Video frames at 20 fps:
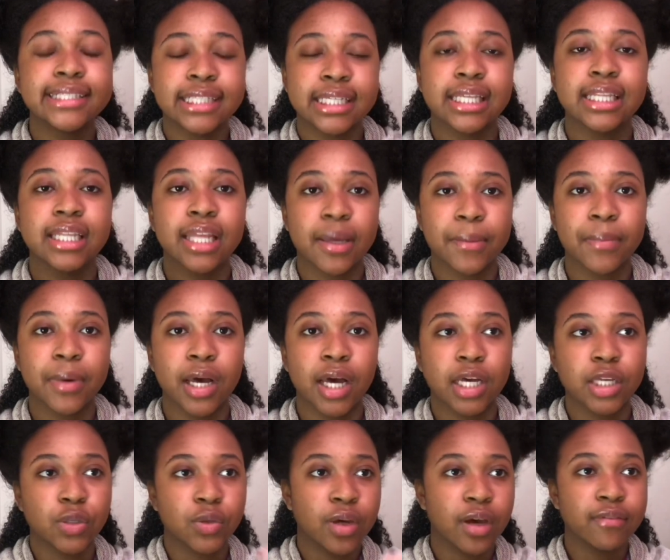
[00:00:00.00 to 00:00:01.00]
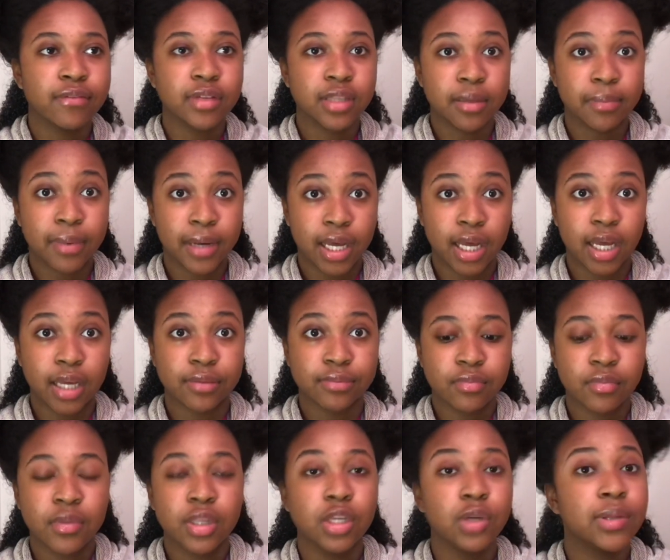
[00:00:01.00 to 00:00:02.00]
in that pot, you cover the pot,
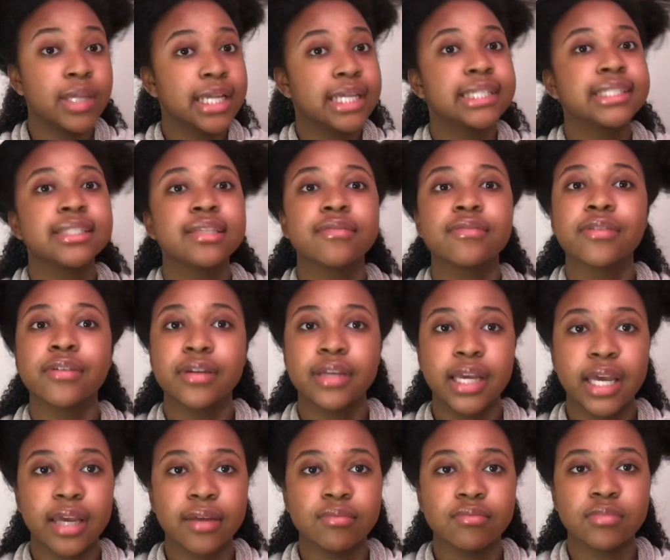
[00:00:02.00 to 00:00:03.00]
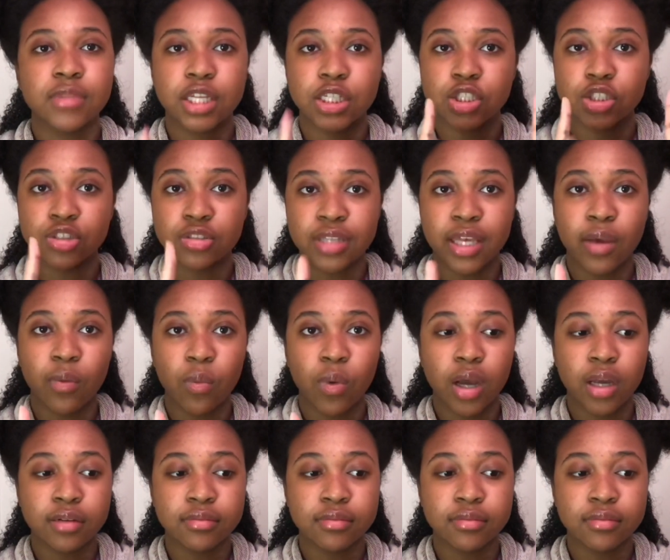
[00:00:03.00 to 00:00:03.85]
you let it sit for a day. That's just day 1.